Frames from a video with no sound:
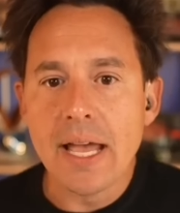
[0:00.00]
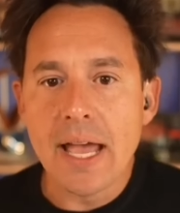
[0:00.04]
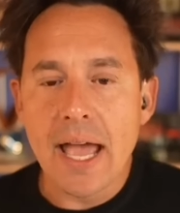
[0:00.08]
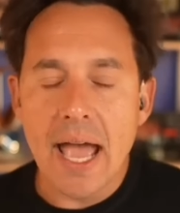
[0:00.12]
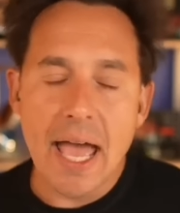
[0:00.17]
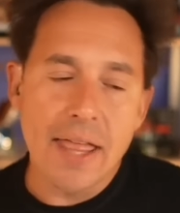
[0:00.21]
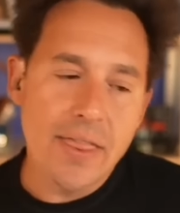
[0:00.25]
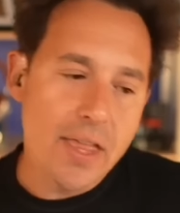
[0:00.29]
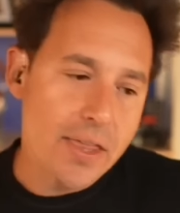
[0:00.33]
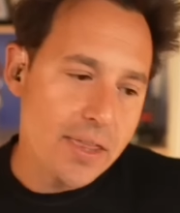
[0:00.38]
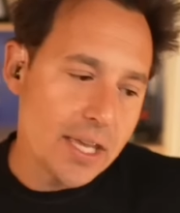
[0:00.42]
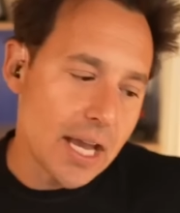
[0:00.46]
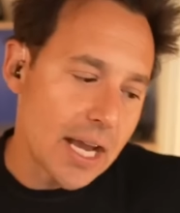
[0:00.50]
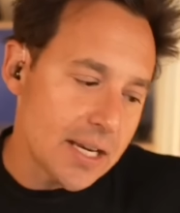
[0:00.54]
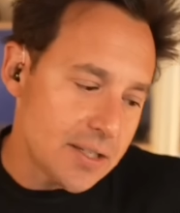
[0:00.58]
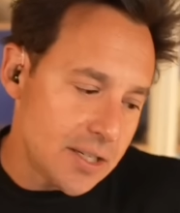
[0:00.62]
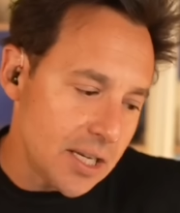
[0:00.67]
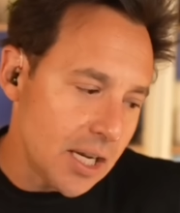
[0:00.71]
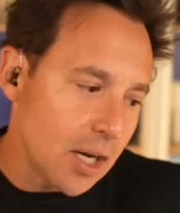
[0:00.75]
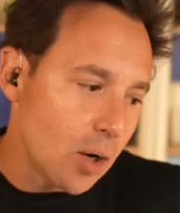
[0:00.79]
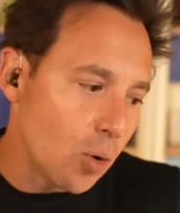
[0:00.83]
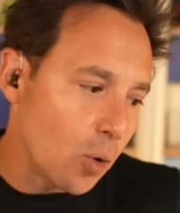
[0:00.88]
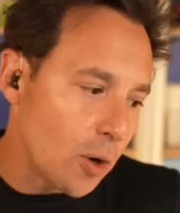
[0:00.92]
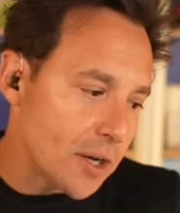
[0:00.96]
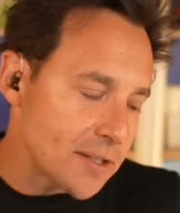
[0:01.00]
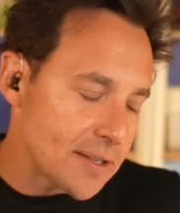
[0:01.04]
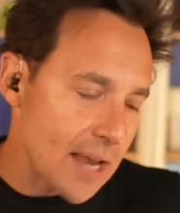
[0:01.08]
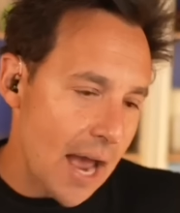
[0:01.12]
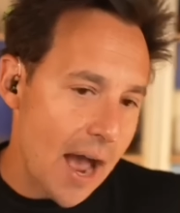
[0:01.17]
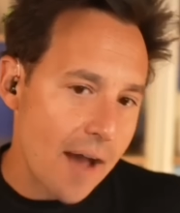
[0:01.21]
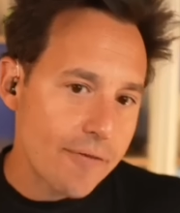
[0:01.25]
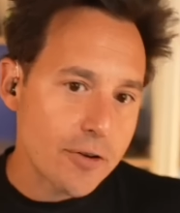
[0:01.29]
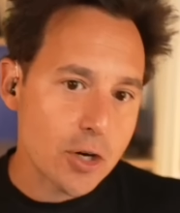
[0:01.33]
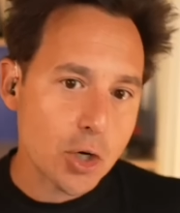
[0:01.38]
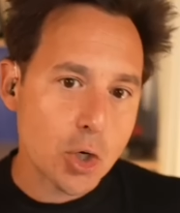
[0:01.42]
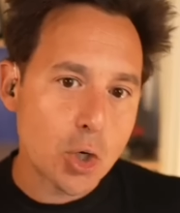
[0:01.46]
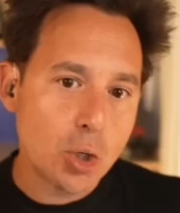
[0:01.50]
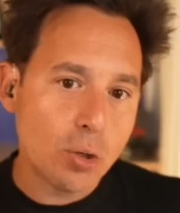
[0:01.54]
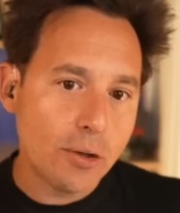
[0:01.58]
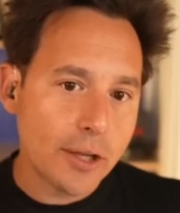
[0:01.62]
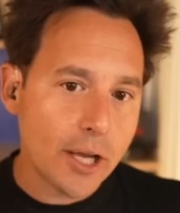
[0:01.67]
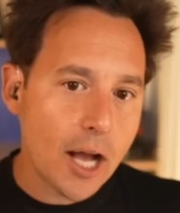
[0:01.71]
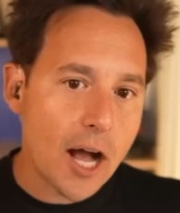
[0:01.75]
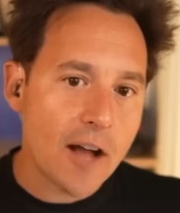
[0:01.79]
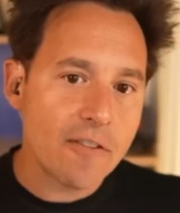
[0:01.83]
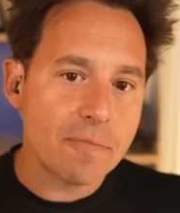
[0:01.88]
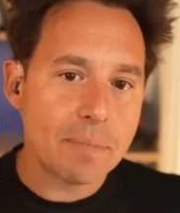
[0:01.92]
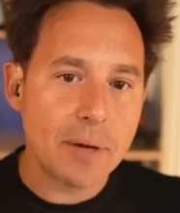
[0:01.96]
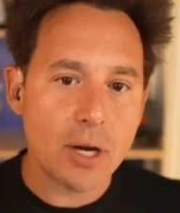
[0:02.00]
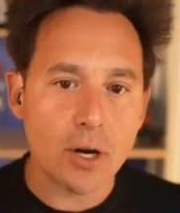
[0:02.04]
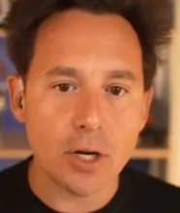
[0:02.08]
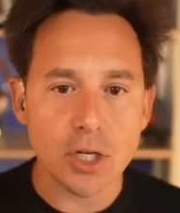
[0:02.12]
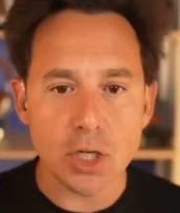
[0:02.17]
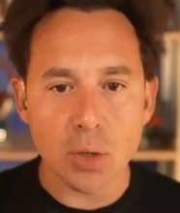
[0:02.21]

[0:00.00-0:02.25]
And then the idea was after a cooling off period,